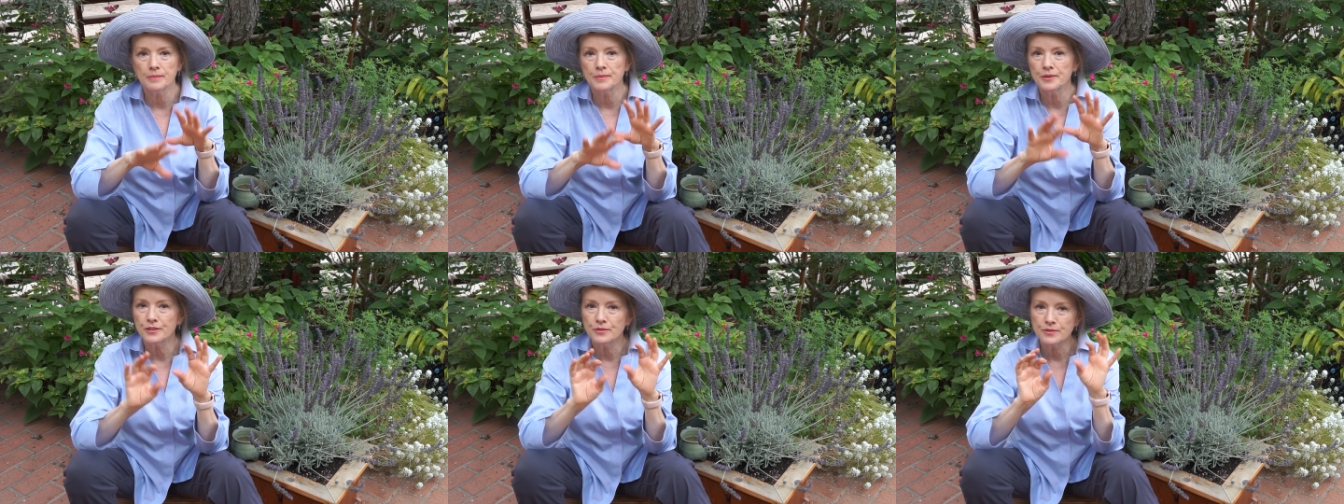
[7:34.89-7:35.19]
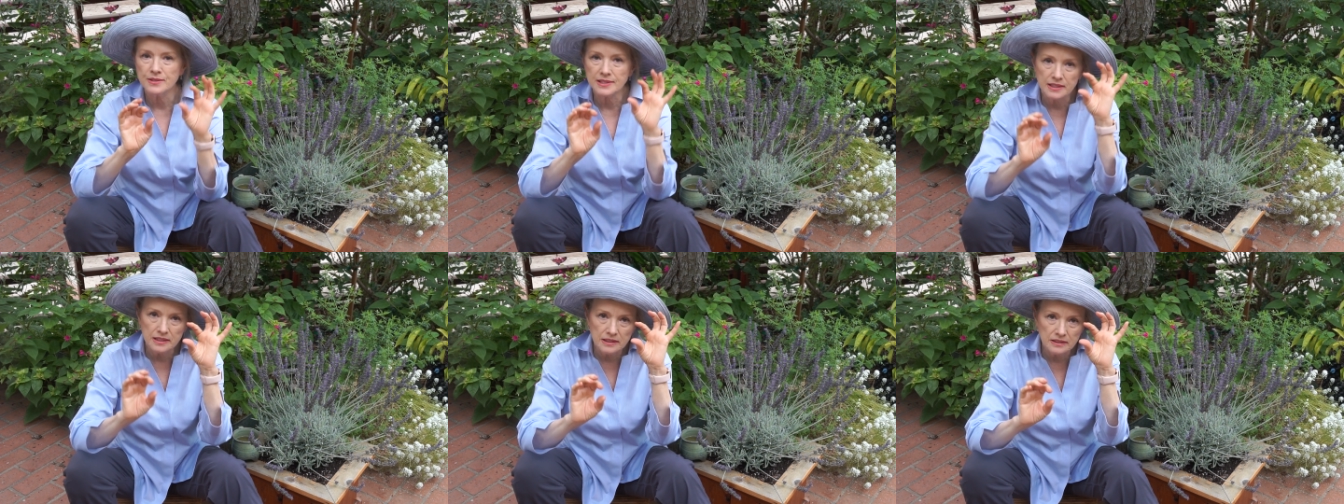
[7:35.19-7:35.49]

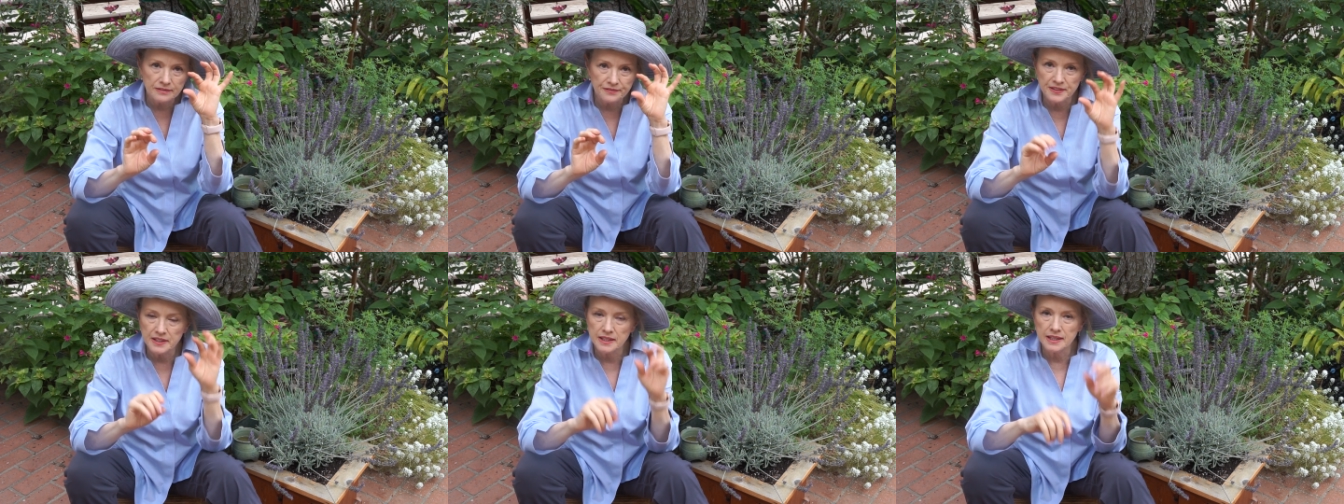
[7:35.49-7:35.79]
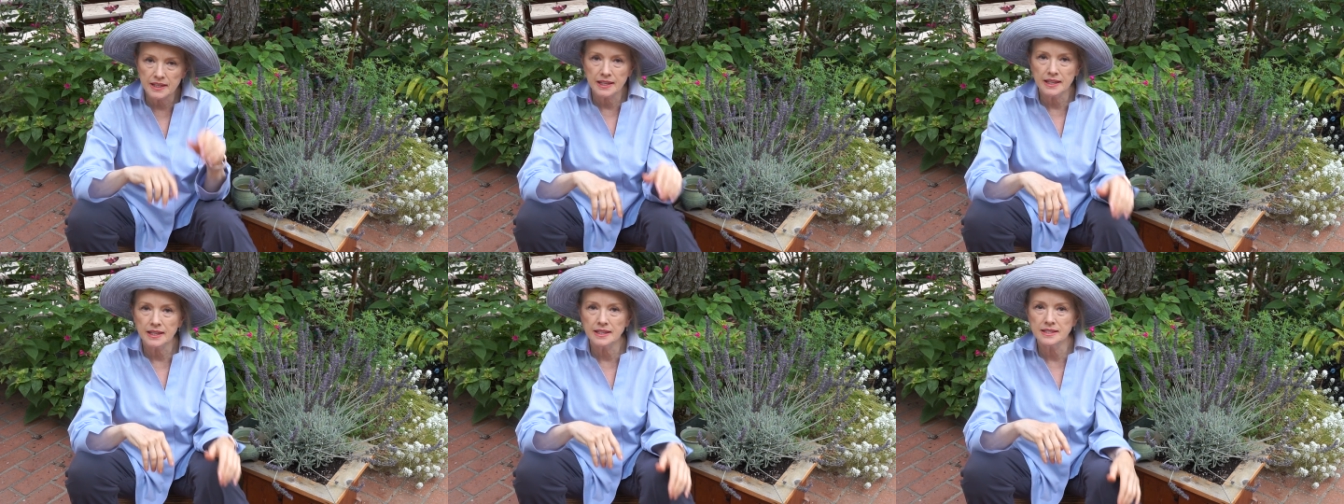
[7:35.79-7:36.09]
produce little
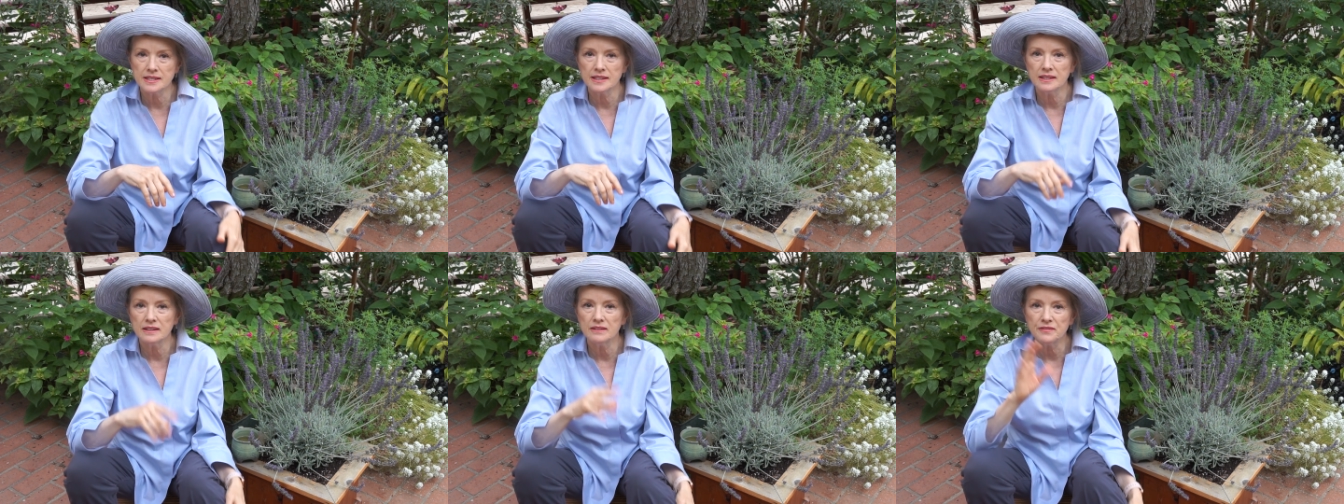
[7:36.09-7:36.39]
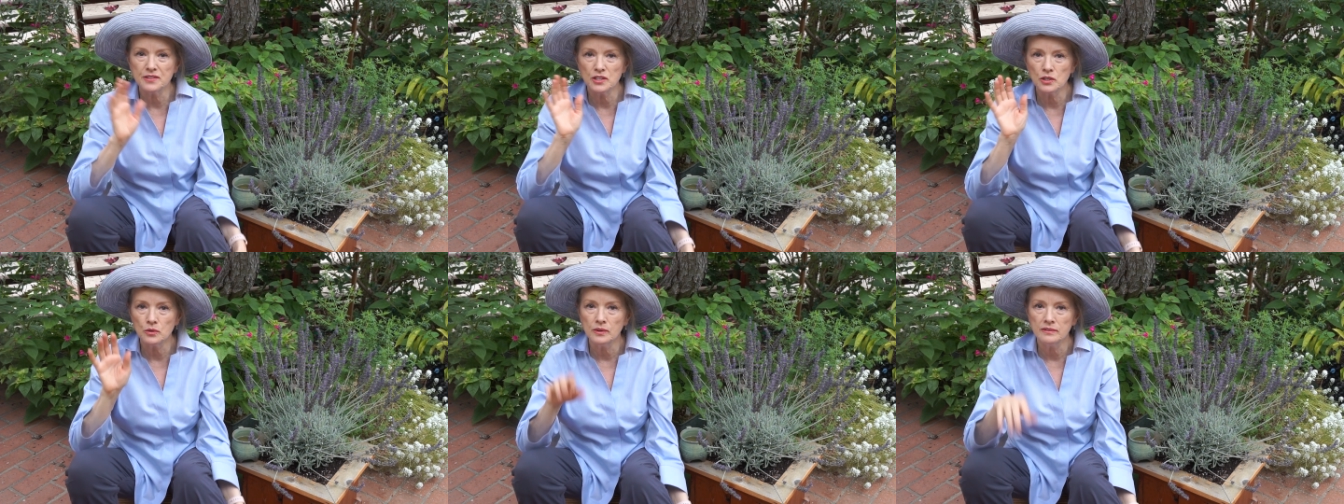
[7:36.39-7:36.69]
figs and a
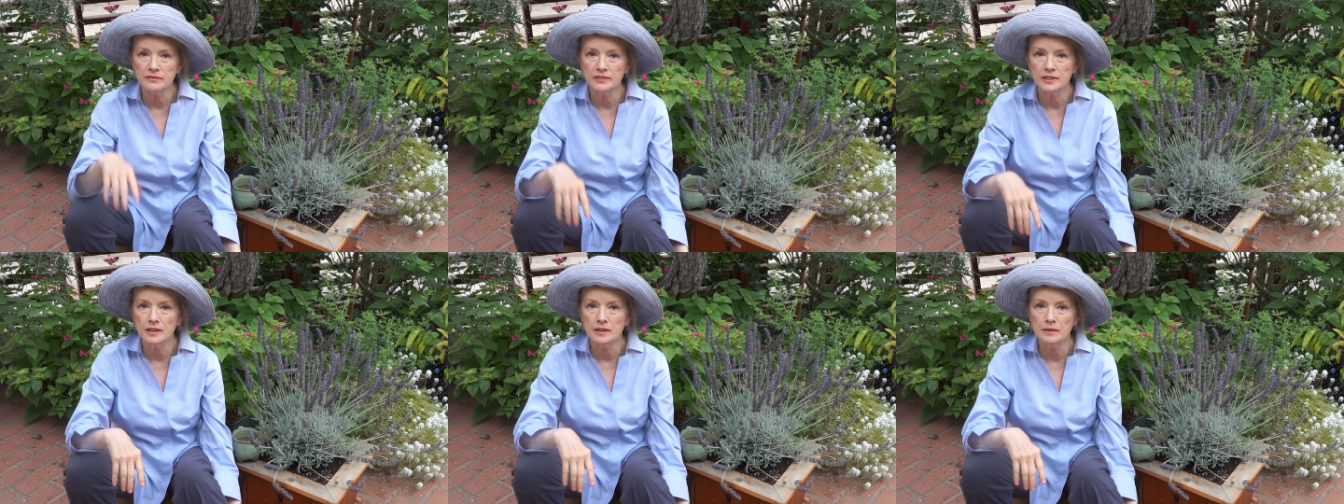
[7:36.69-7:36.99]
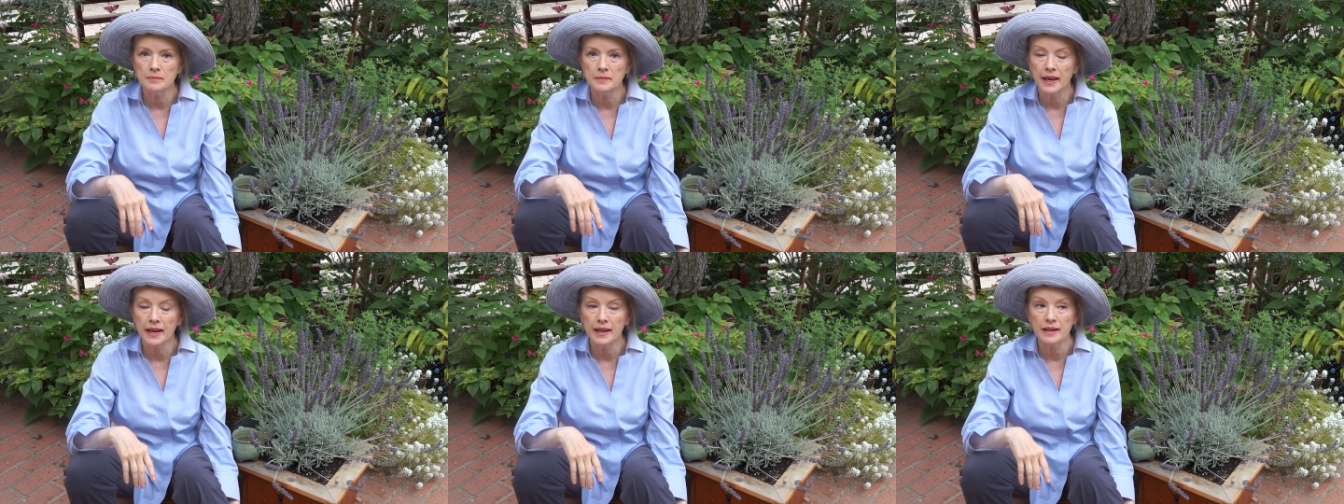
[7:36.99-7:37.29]
few of
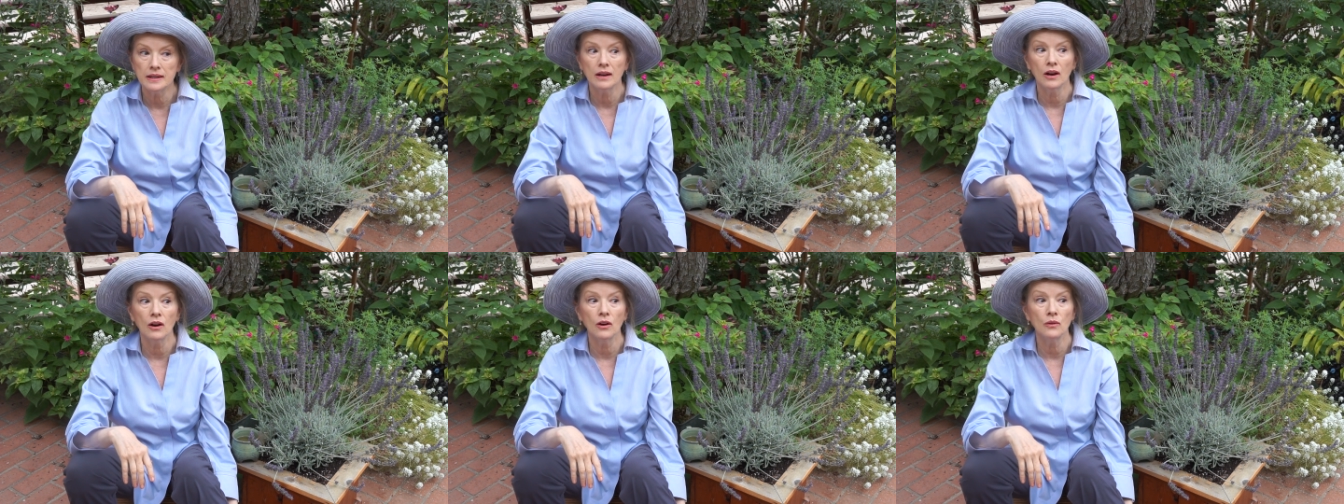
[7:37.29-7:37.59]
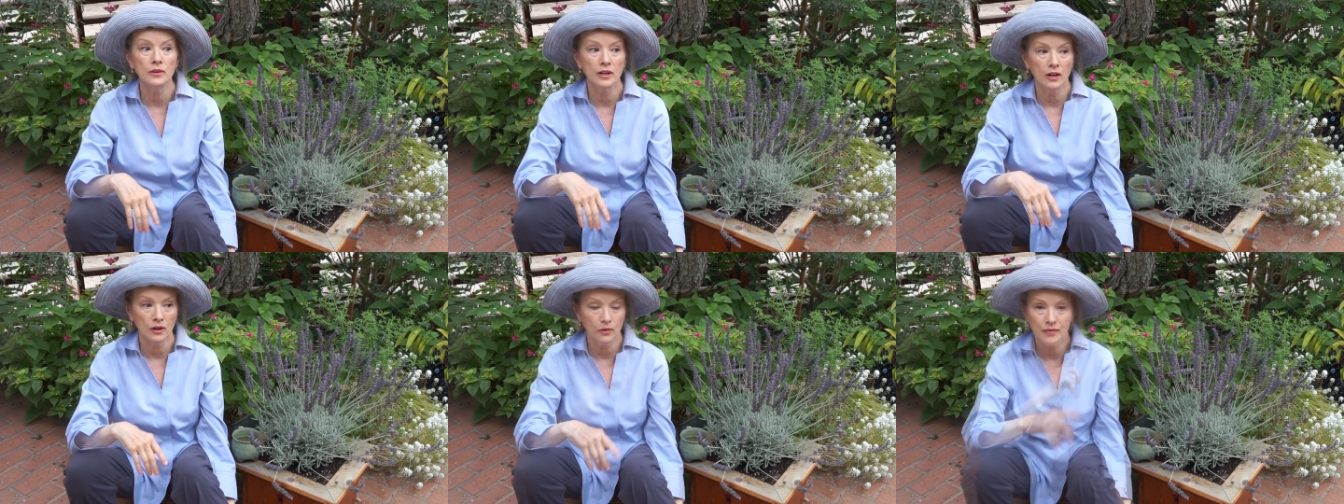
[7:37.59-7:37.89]
them and oh
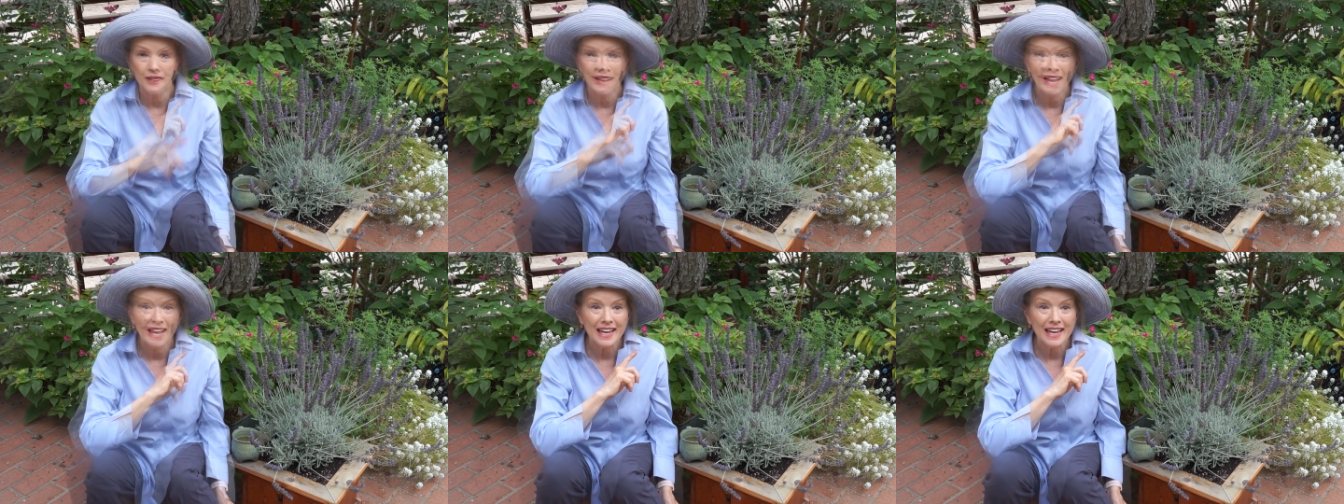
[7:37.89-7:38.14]
no